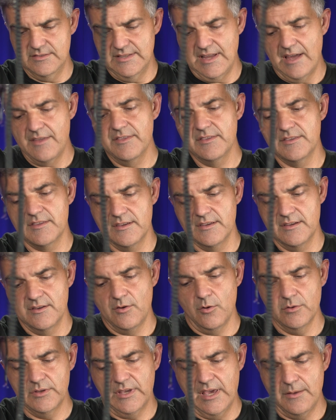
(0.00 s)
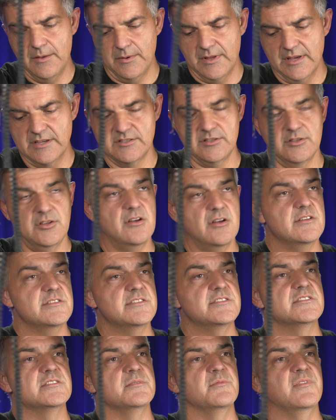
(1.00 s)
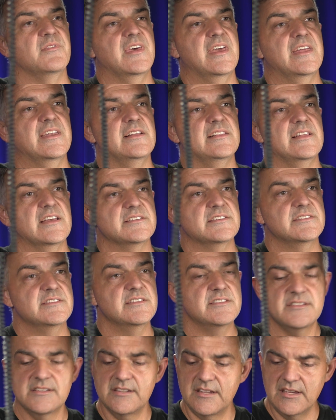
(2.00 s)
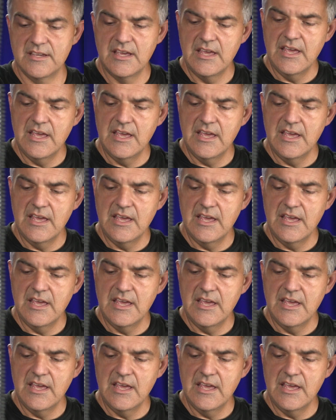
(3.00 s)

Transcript: Now that the old cable has lost some of that elasticity,